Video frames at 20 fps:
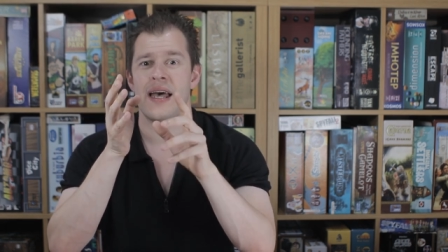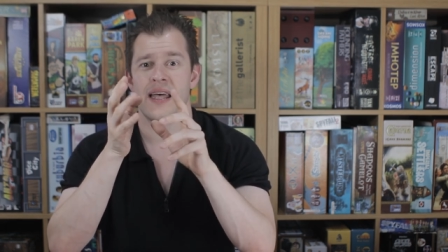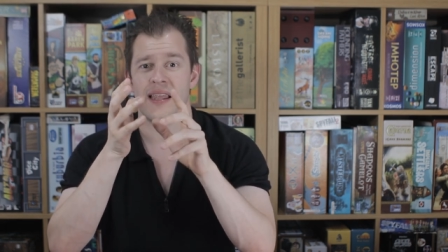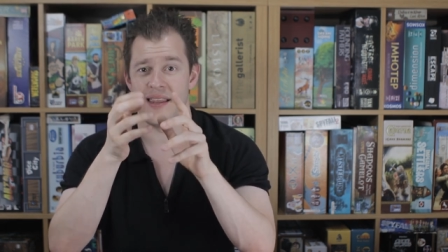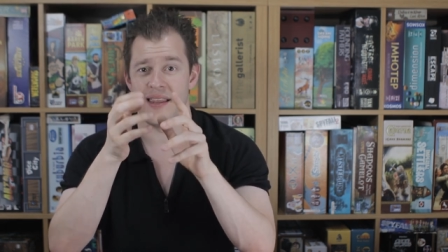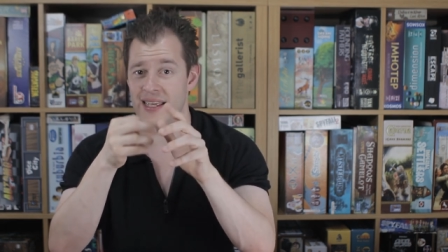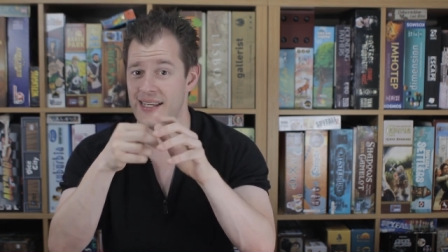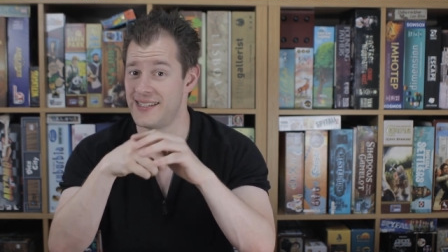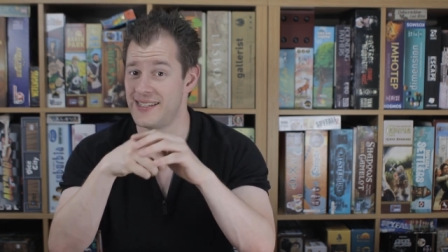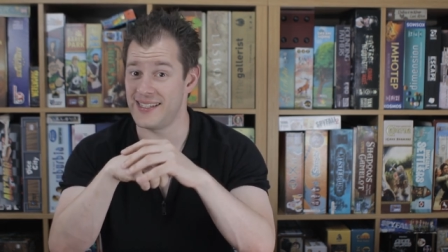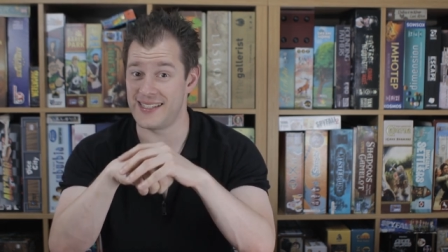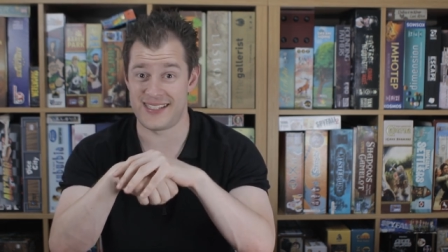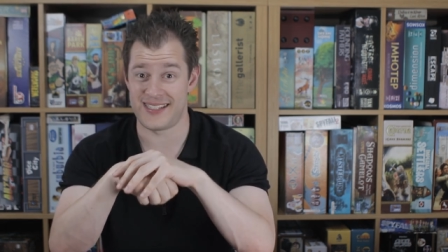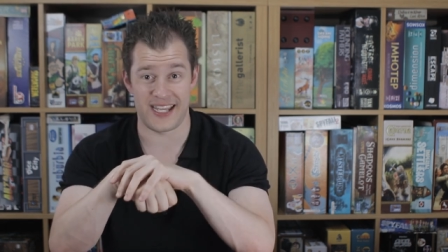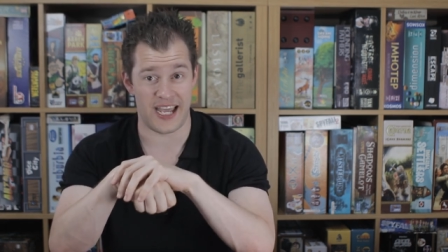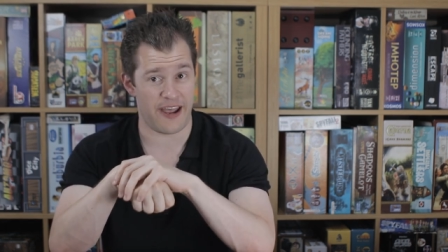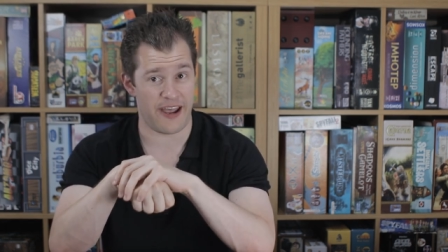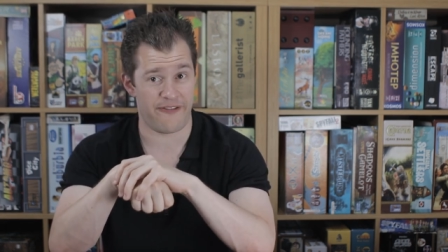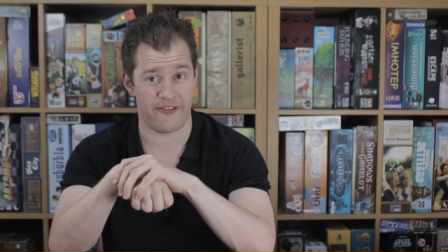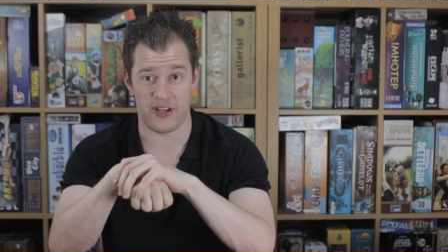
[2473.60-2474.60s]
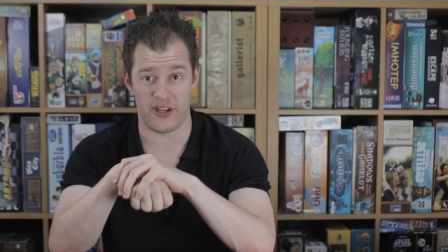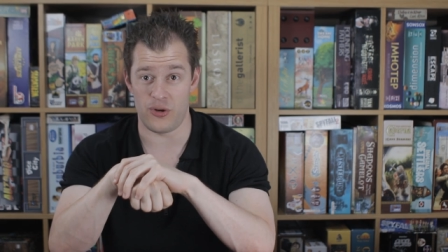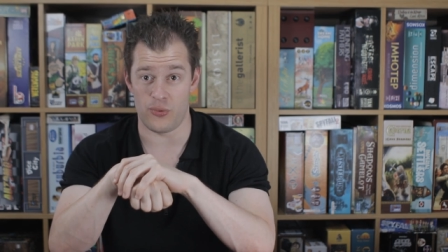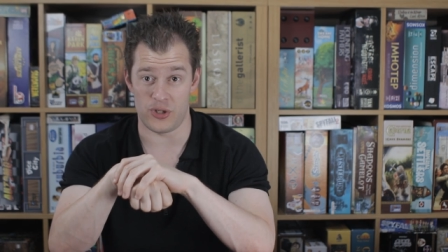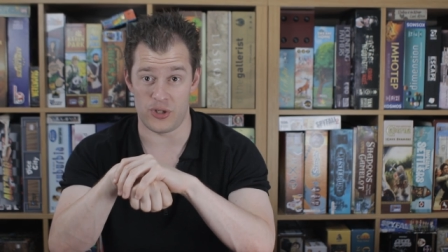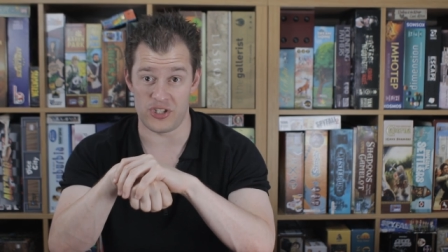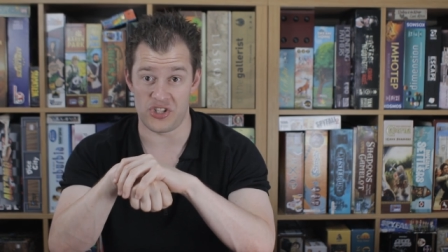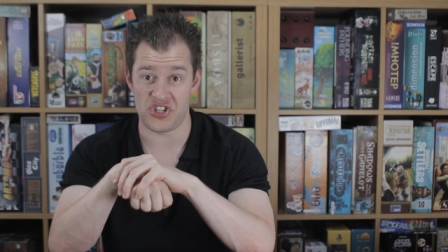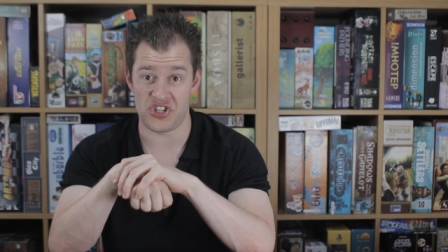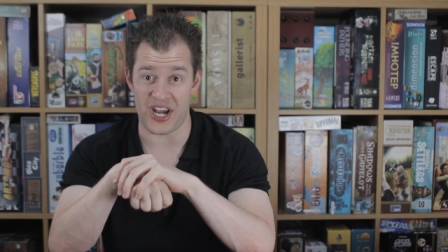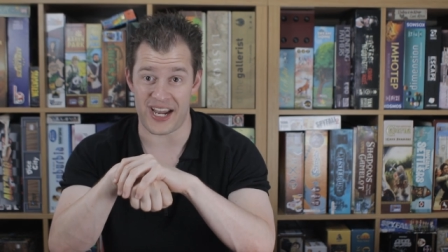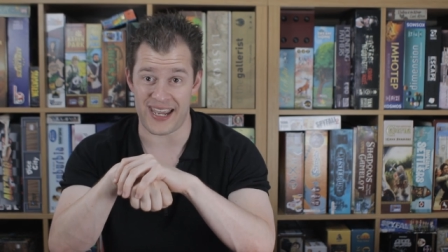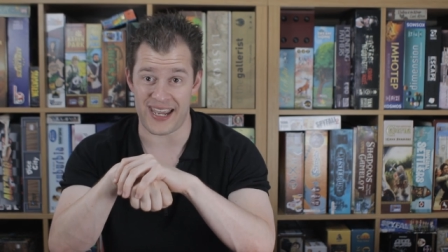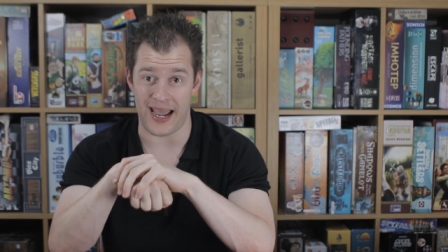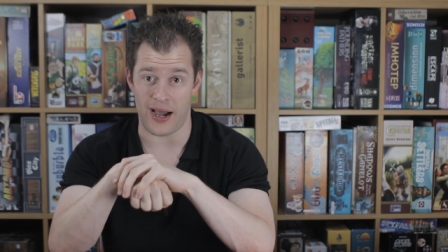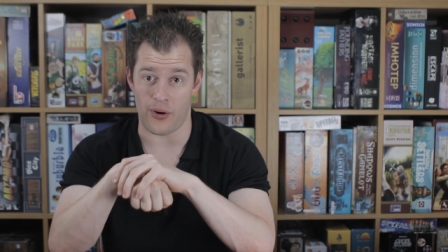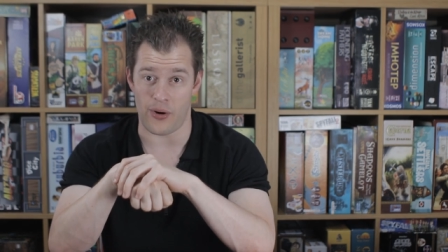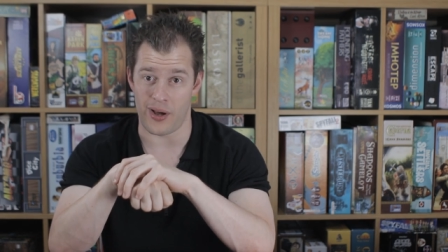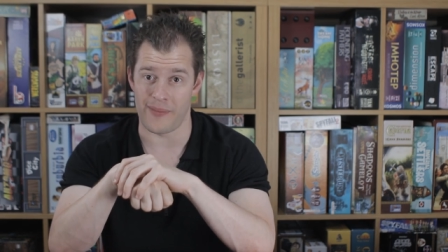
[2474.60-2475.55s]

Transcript: this is definitely one to check out.